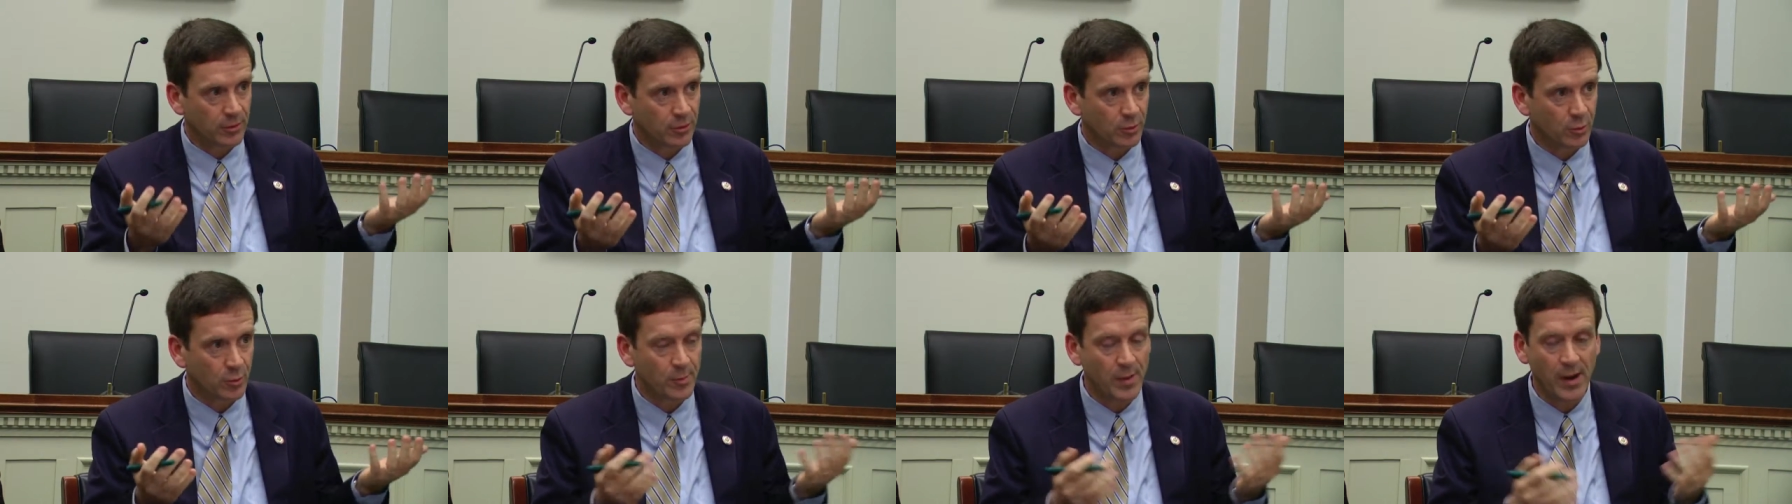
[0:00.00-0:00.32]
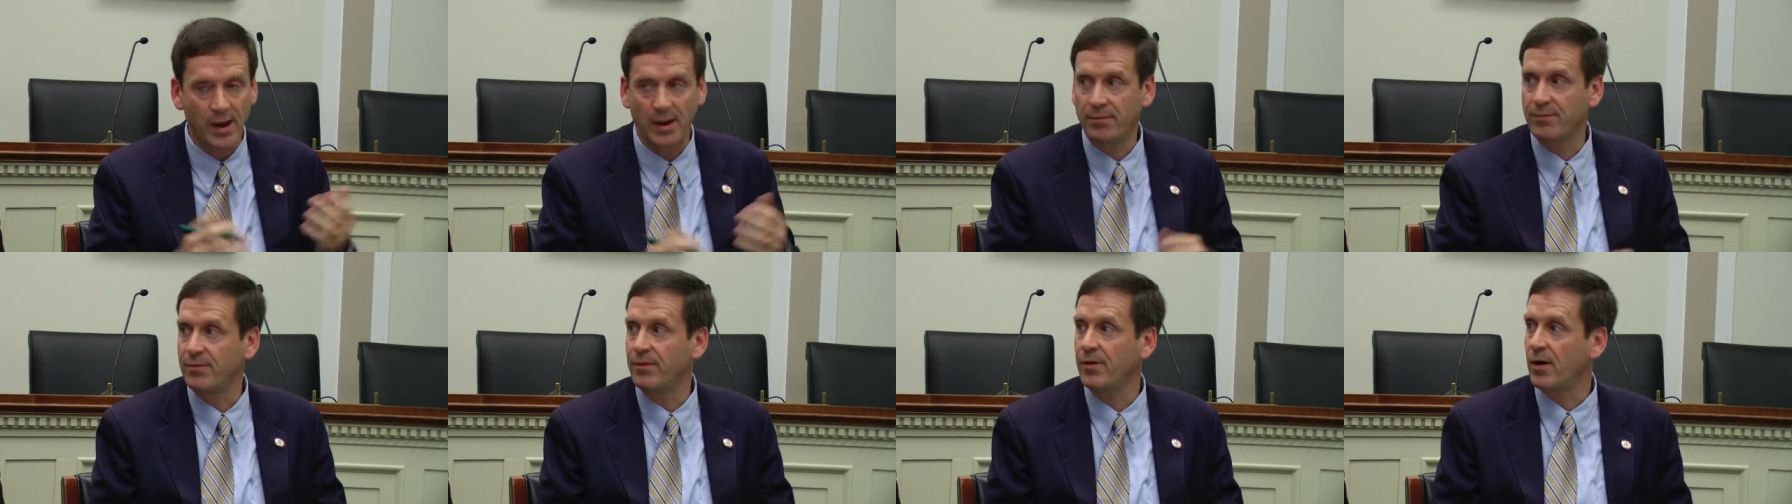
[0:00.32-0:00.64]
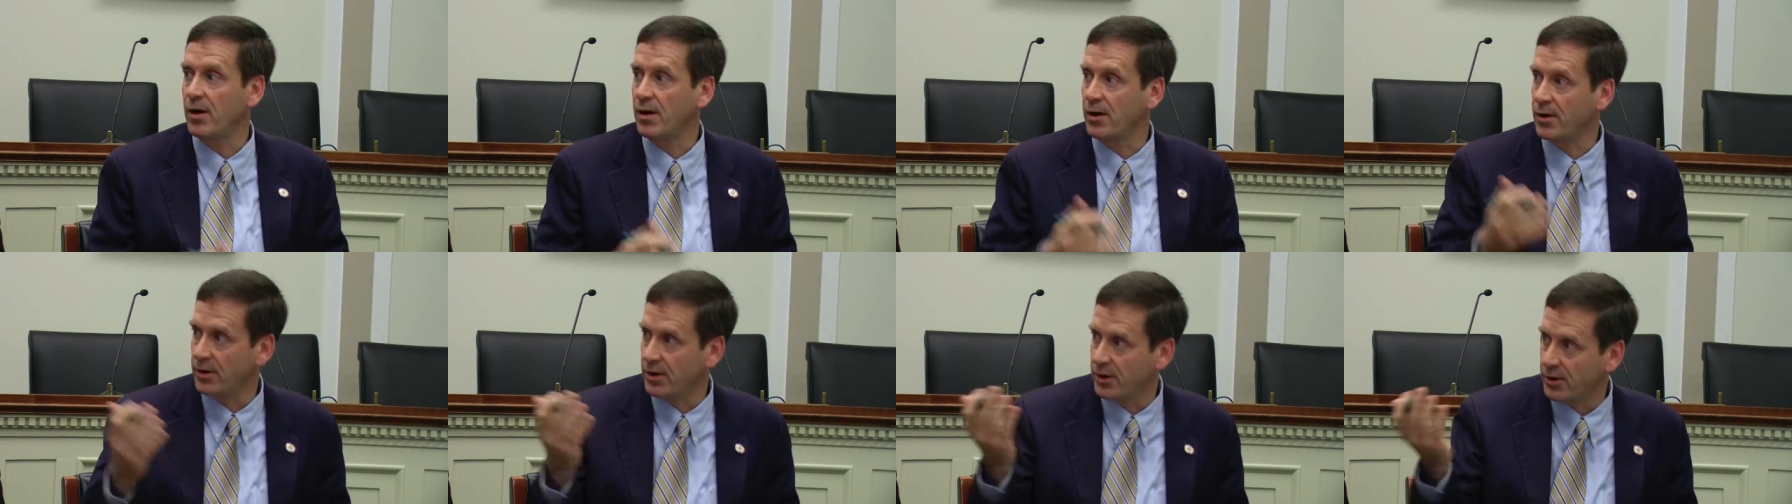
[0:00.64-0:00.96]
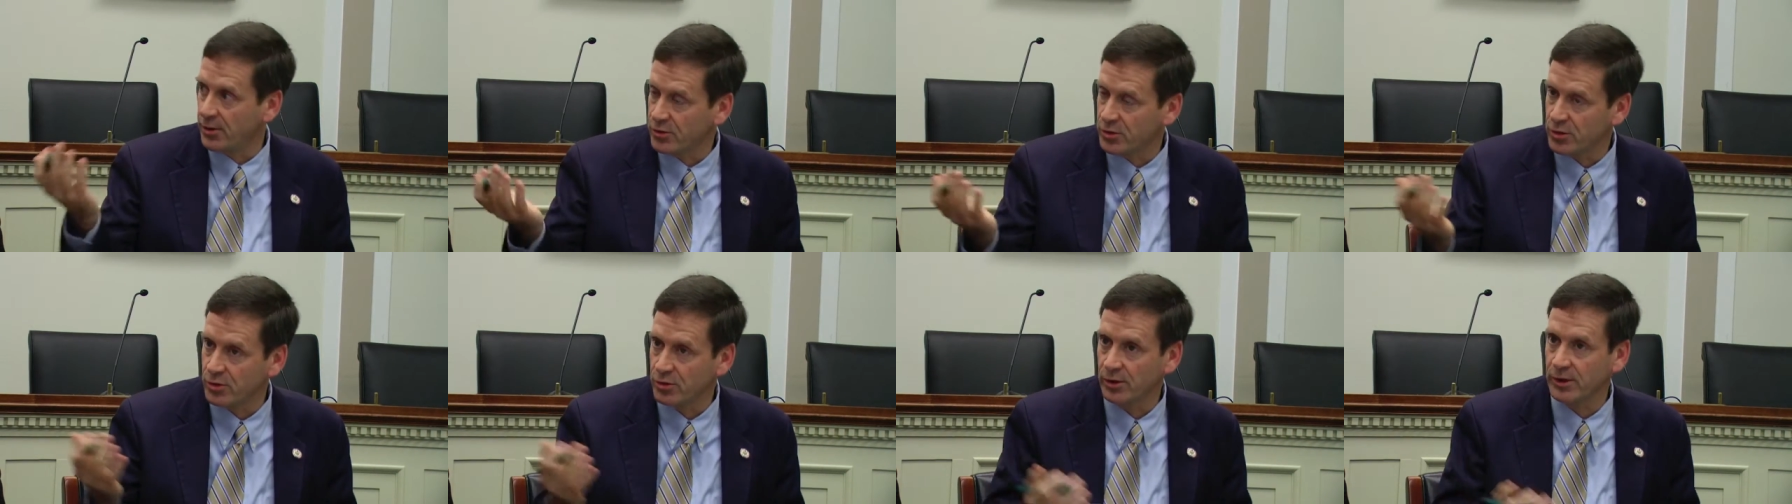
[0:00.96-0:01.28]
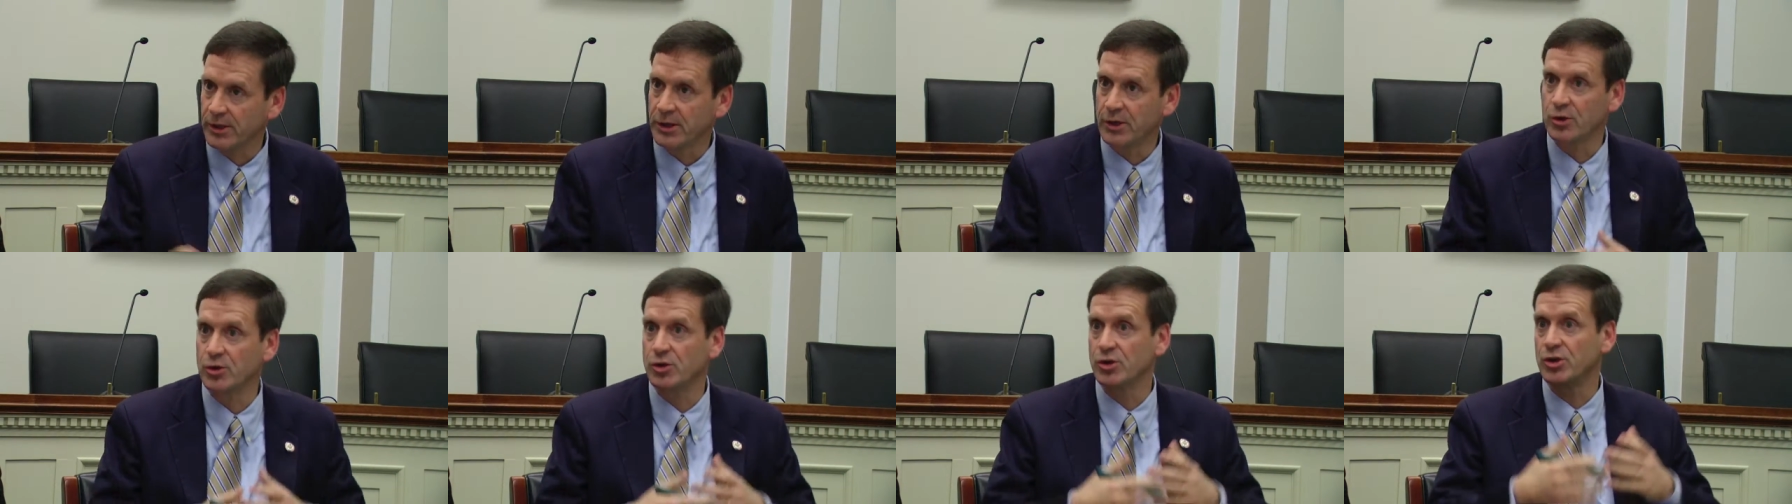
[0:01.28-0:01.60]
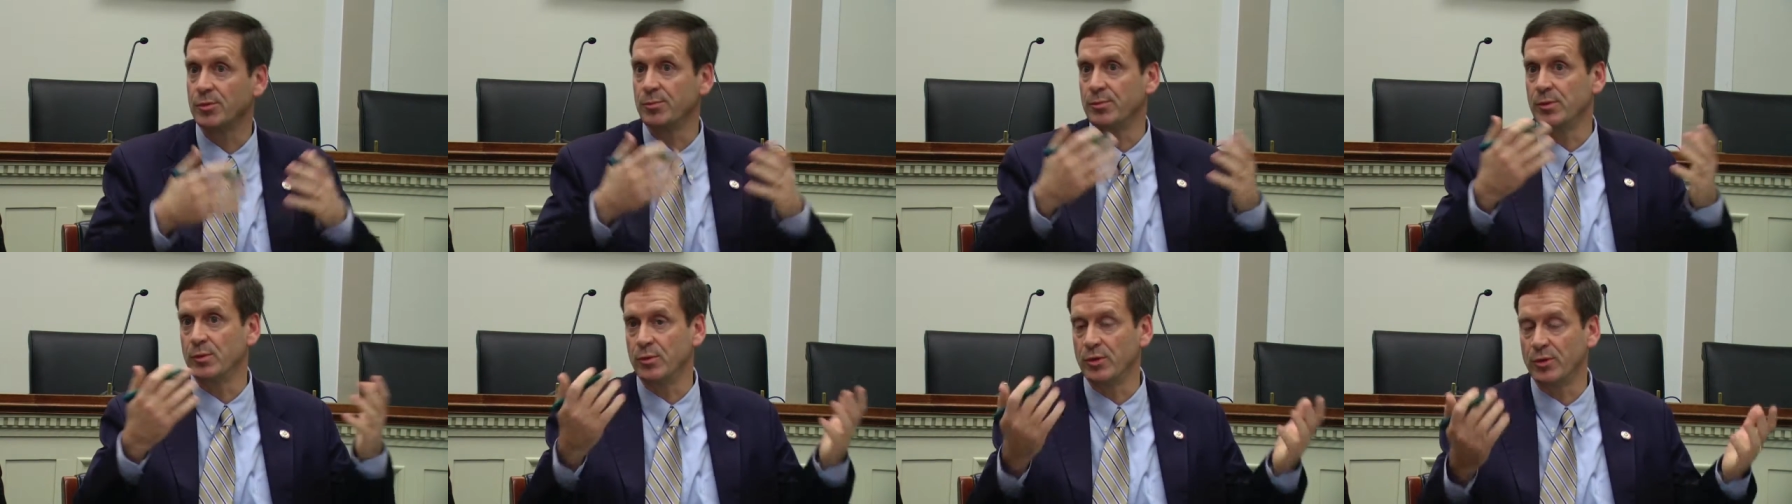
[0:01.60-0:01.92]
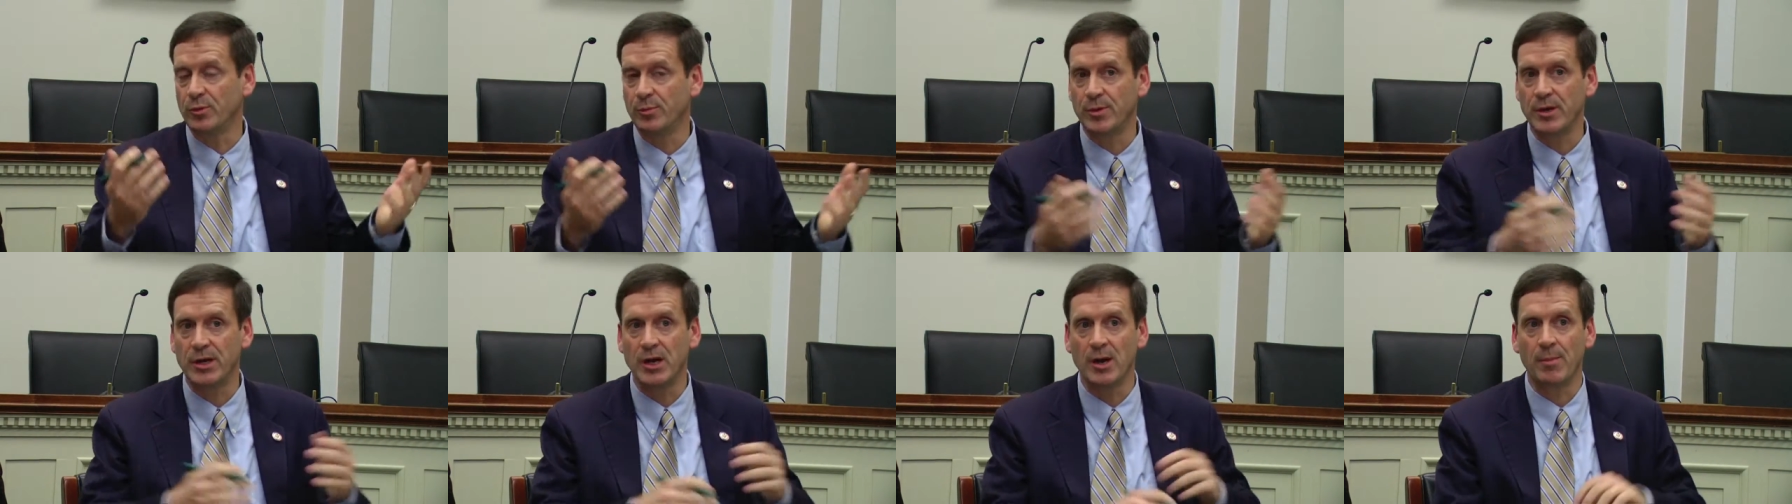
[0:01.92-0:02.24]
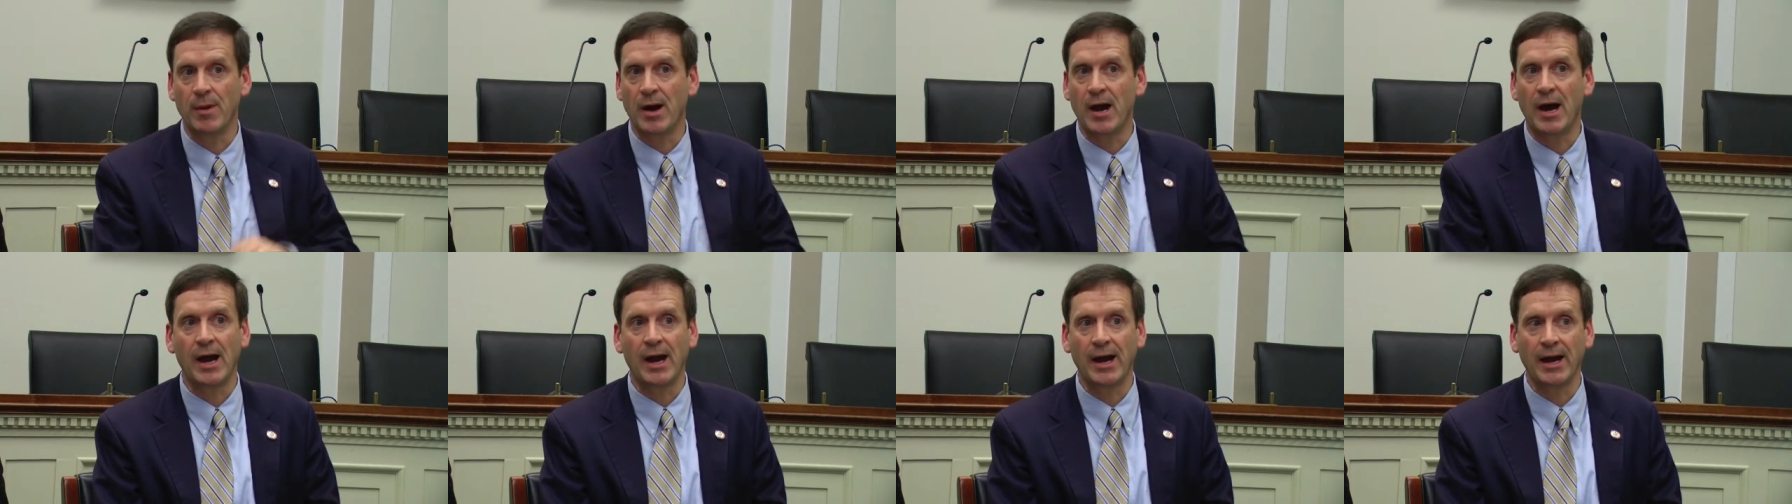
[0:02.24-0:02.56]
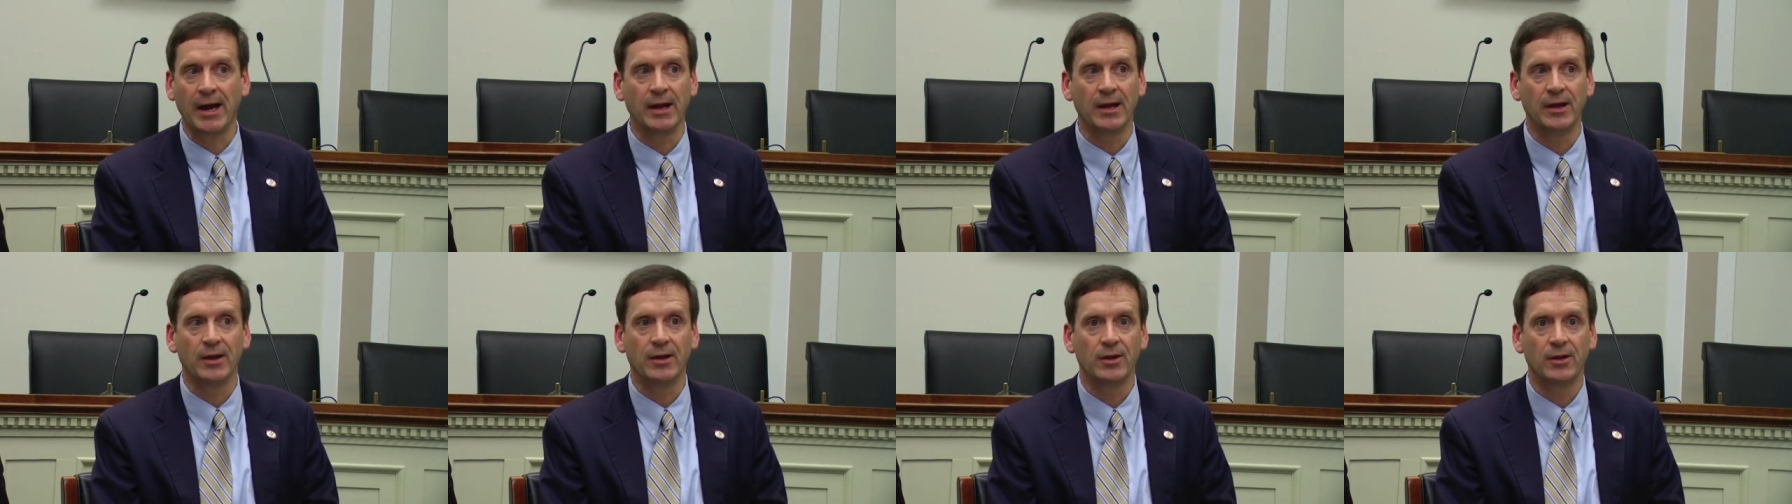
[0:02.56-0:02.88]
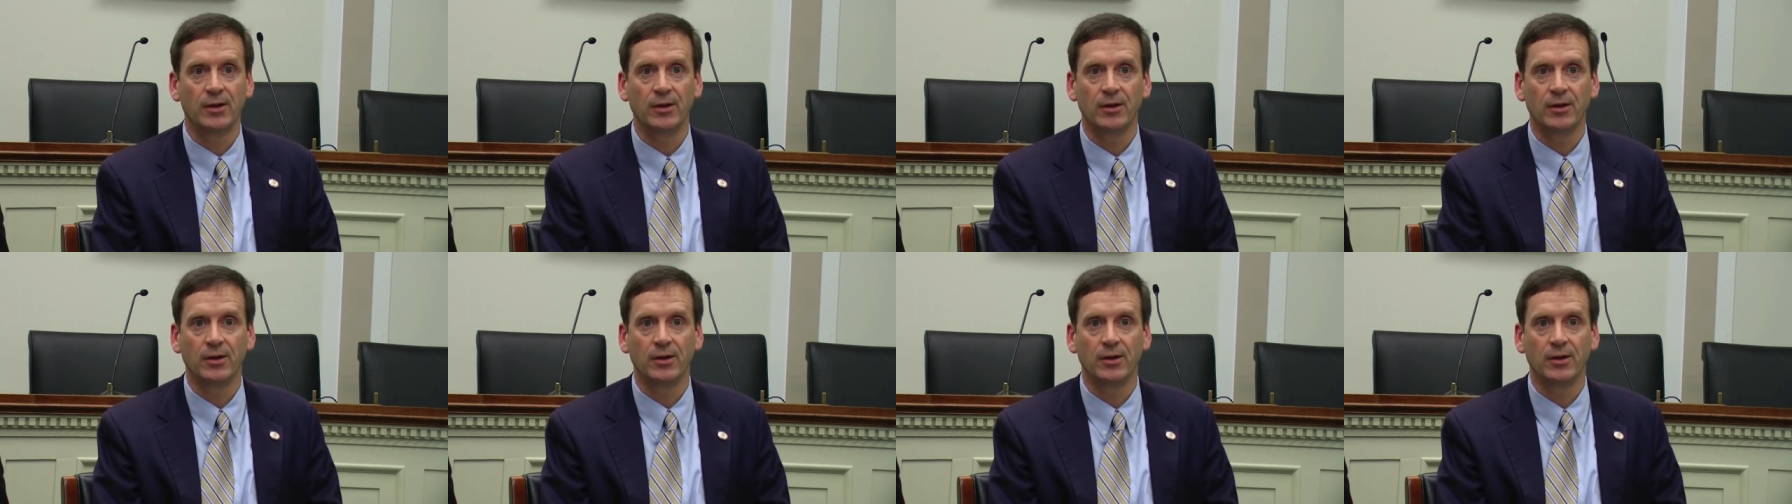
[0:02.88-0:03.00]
through PEPFAR under your leadership and with PMI